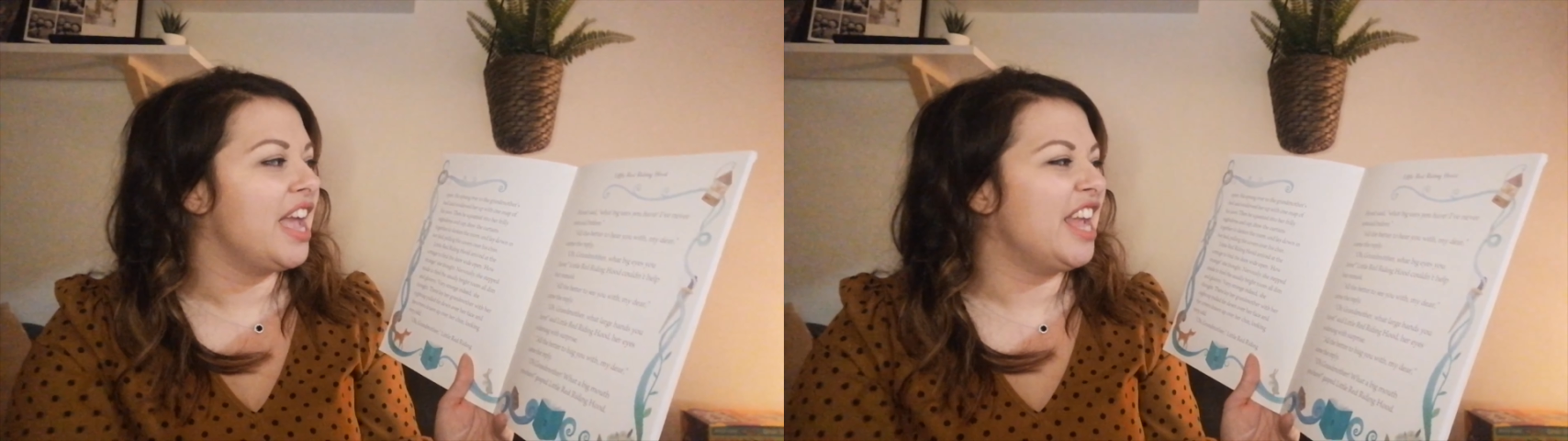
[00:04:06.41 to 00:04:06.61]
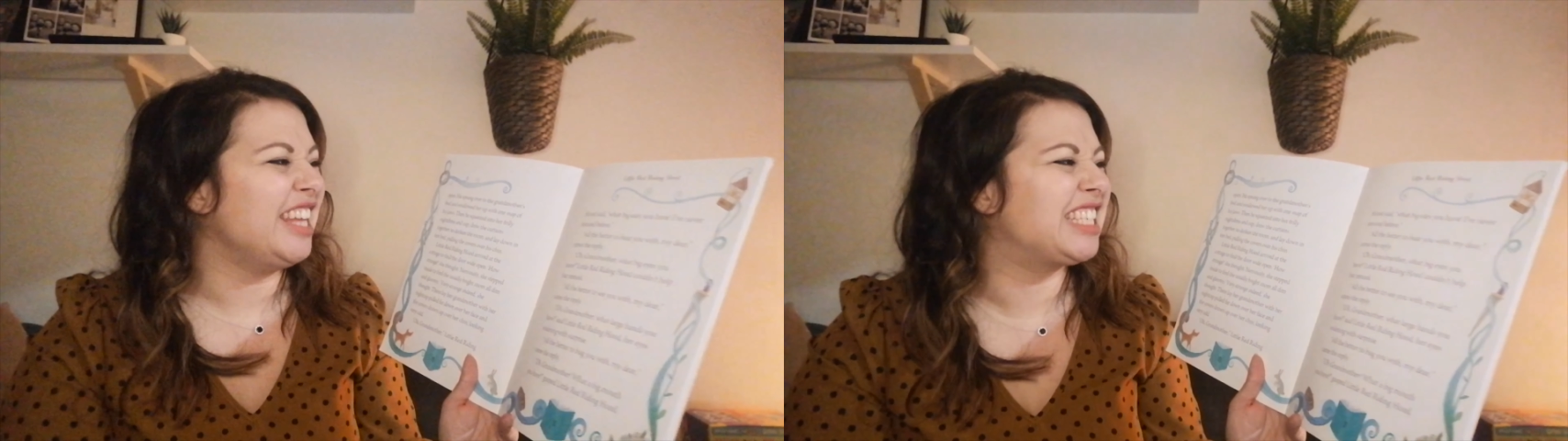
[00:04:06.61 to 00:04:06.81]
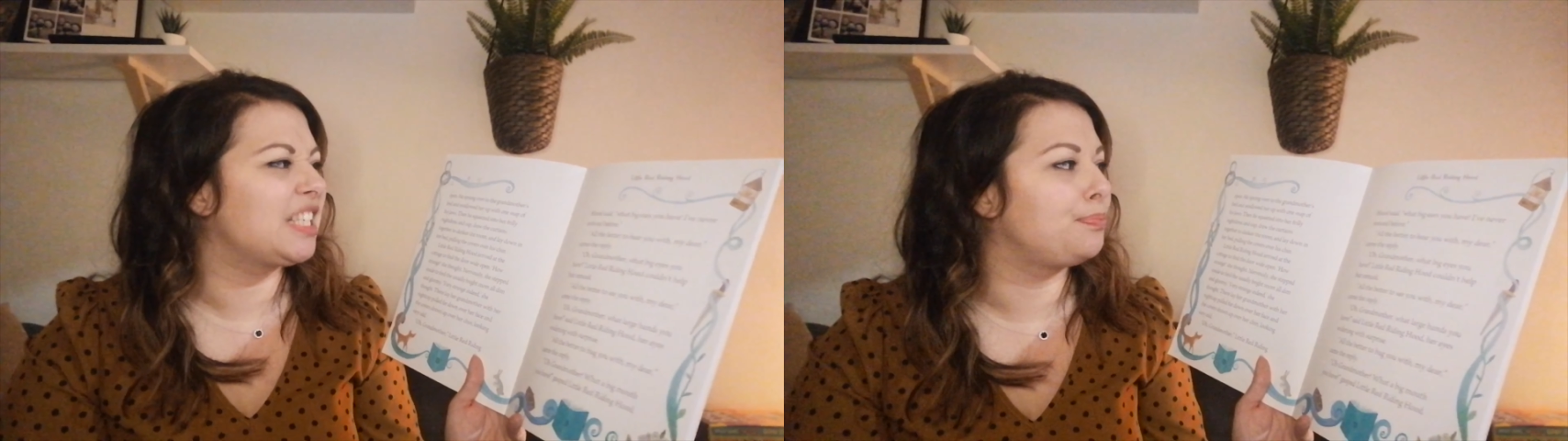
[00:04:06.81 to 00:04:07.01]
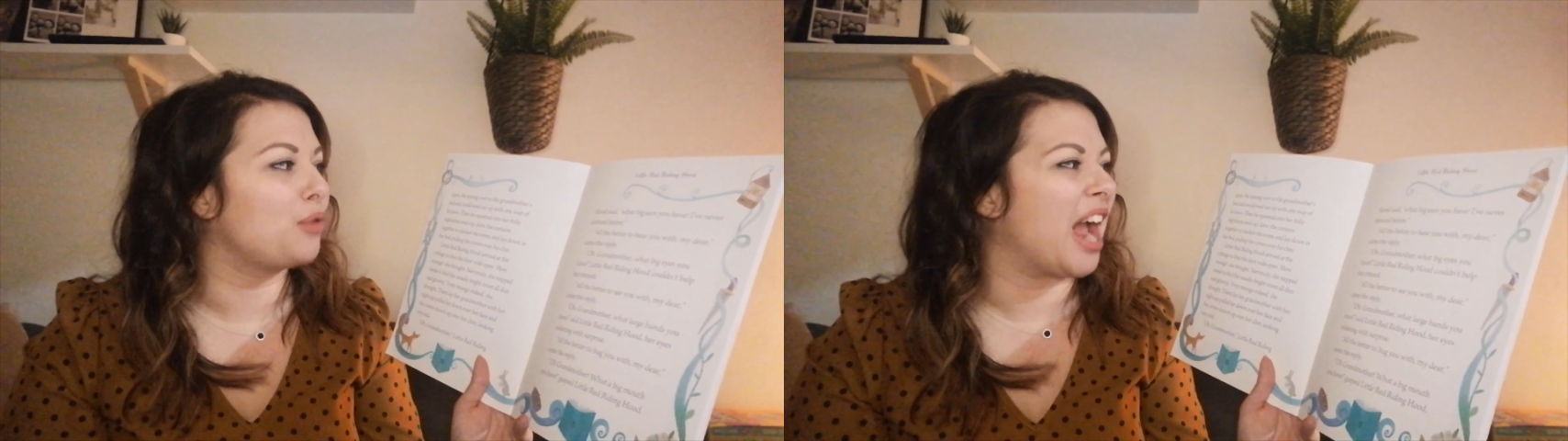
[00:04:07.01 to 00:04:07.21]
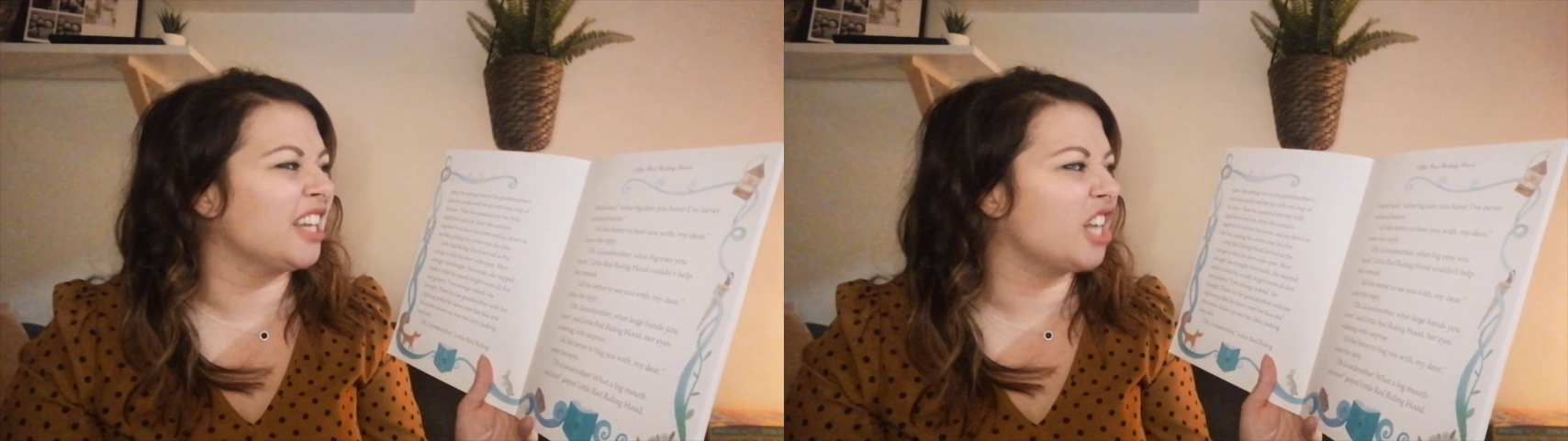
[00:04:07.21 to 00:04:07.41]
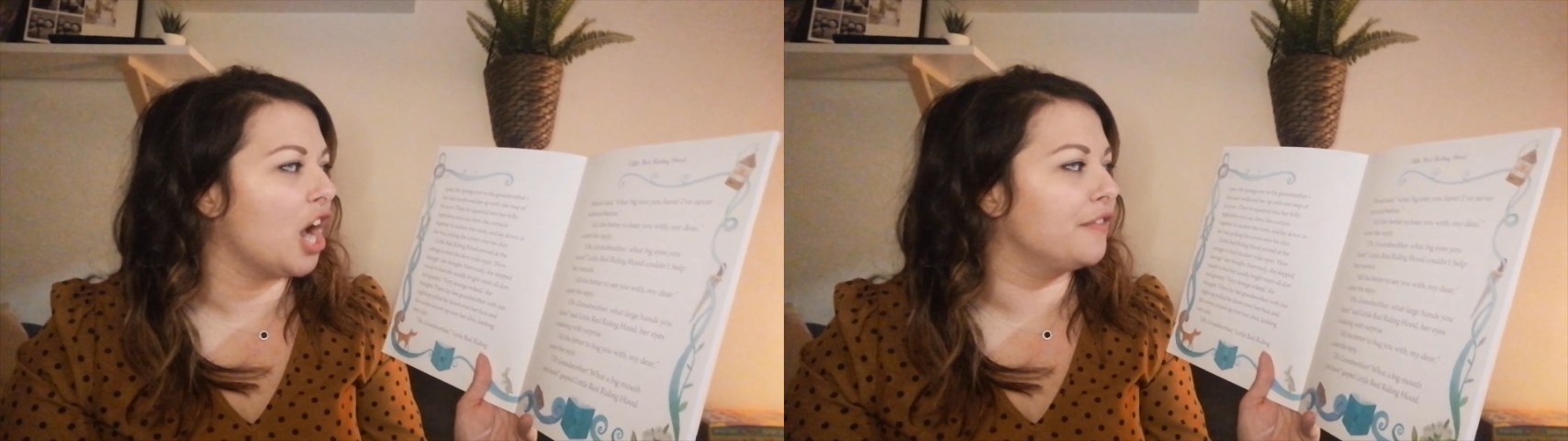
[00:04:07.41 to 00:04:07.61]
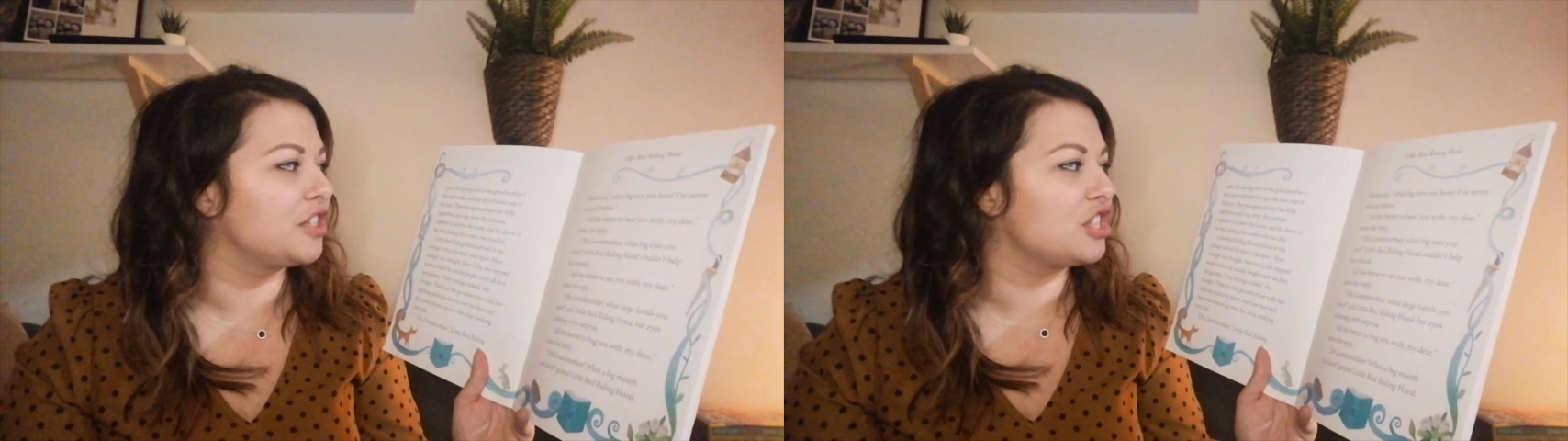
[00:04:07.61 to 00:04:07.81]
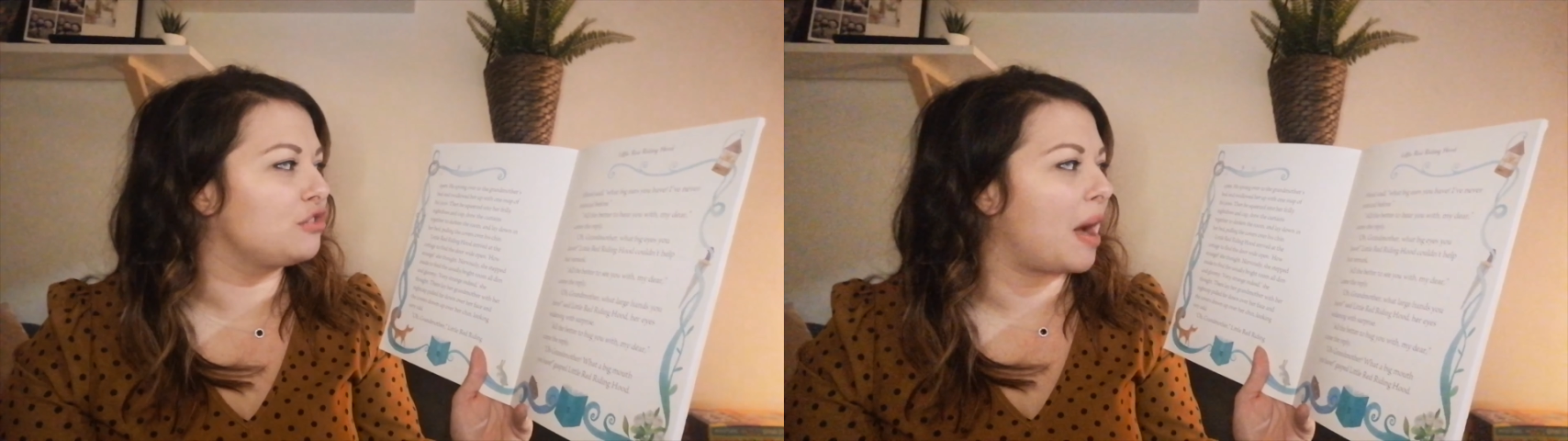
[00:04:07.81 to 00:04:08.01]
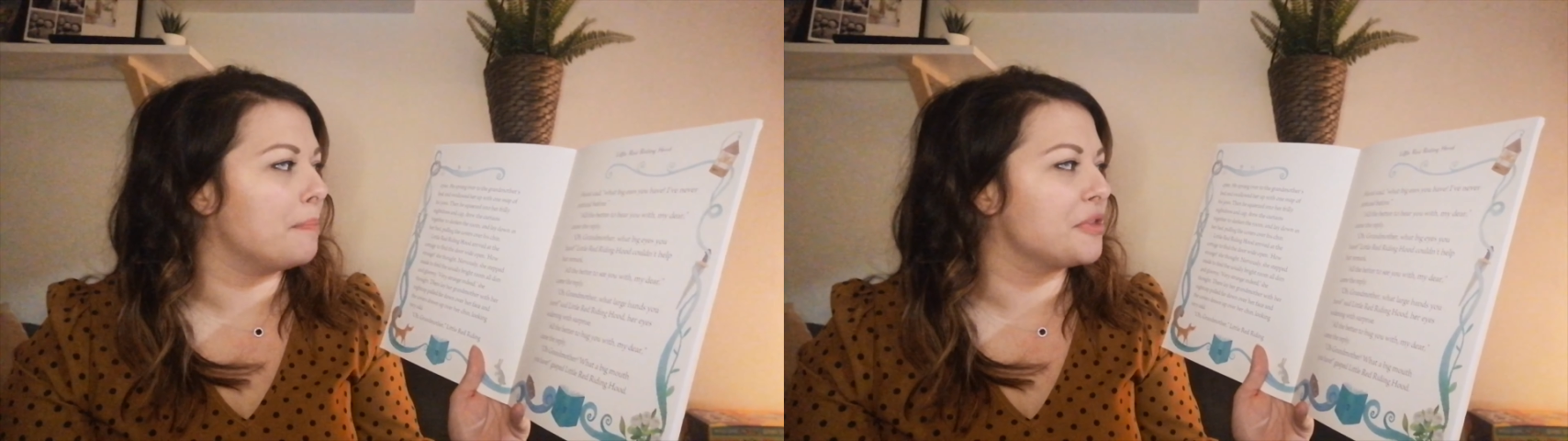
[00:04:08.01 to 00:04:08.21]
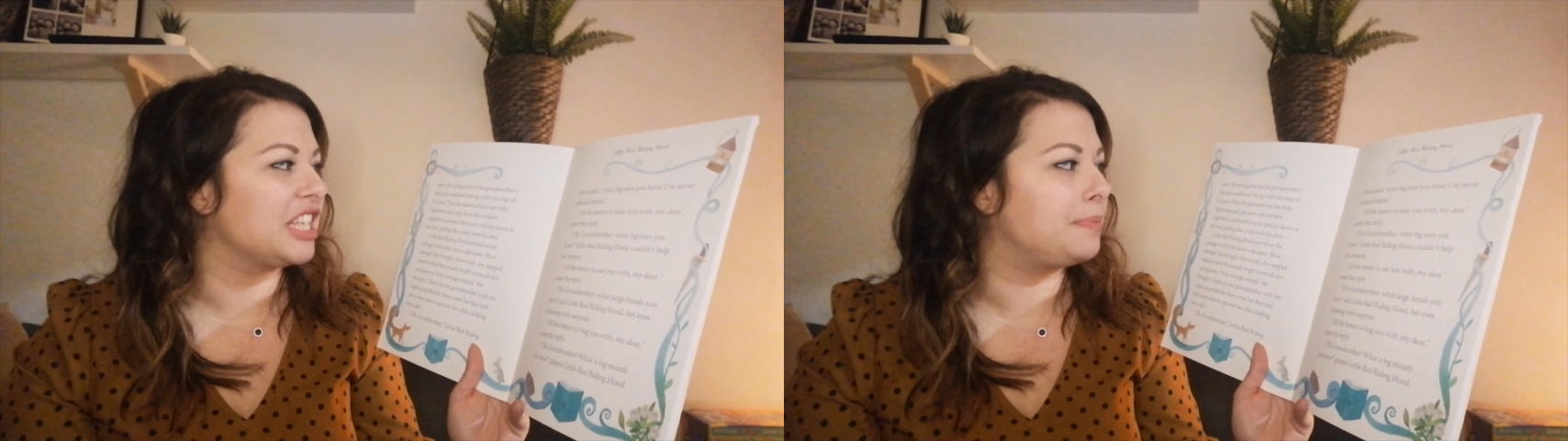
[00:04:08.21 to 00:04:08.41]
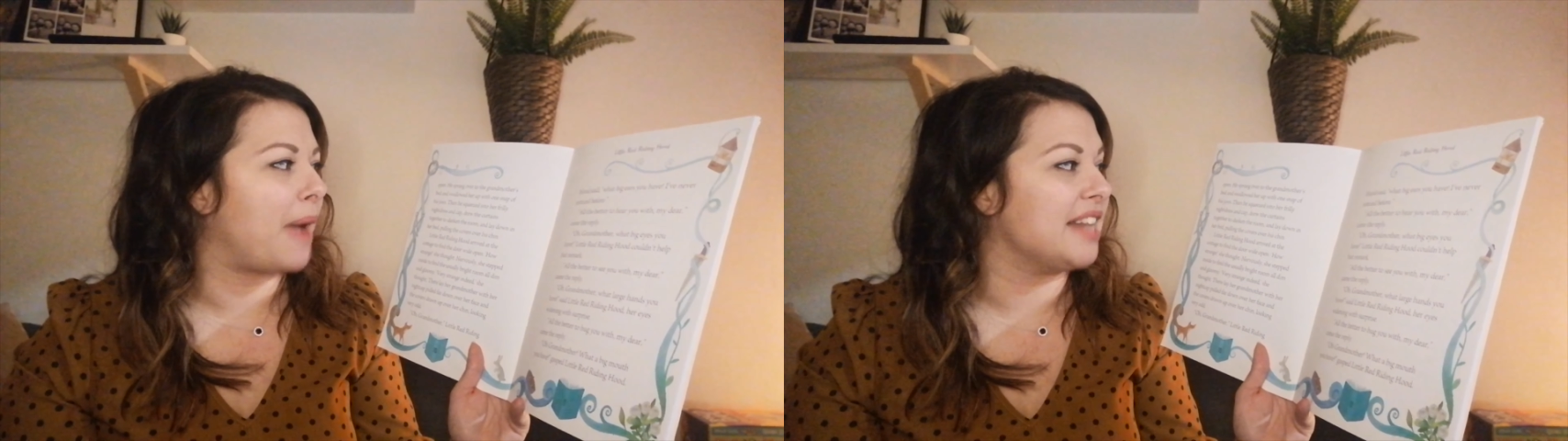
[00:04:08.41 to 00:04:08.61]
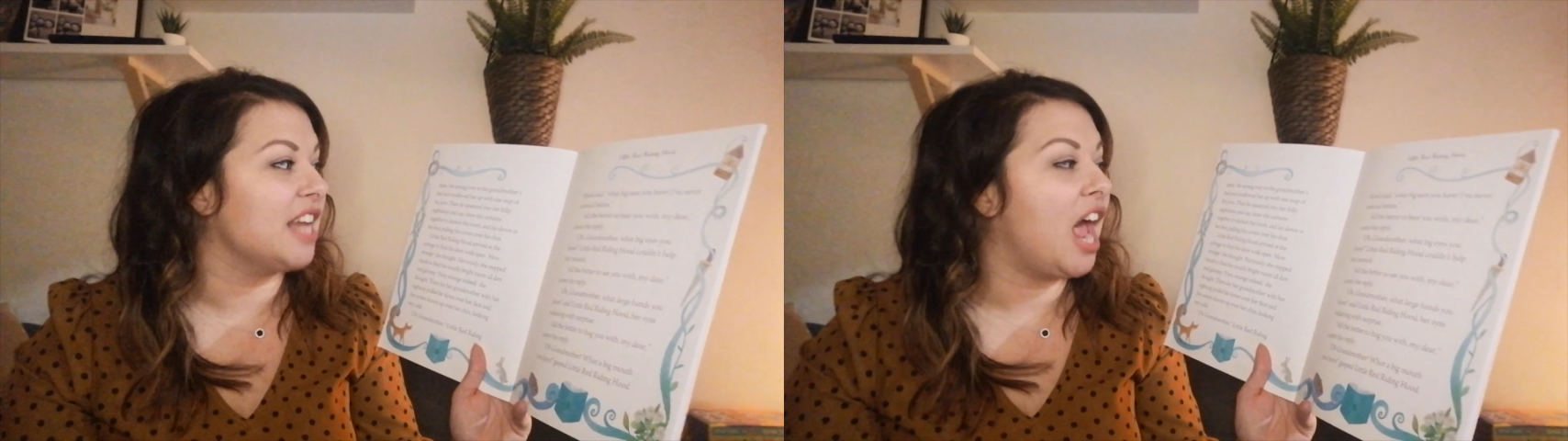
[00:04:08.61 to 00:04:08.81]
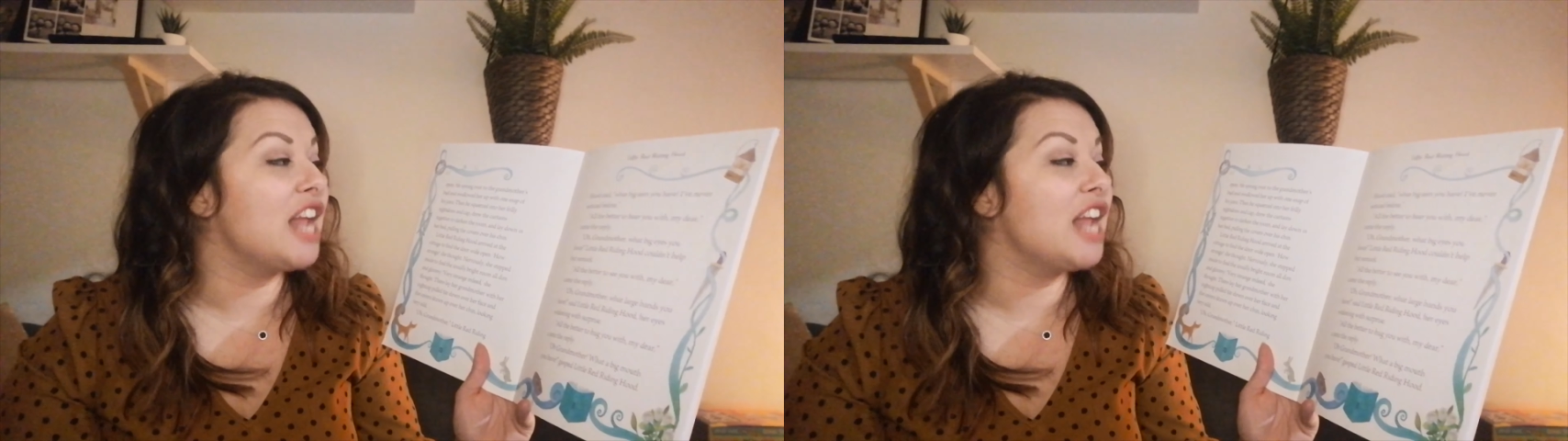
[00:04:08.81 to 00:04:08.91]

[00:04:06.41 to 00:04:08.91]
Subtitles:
He sprang over to the grandmother's bed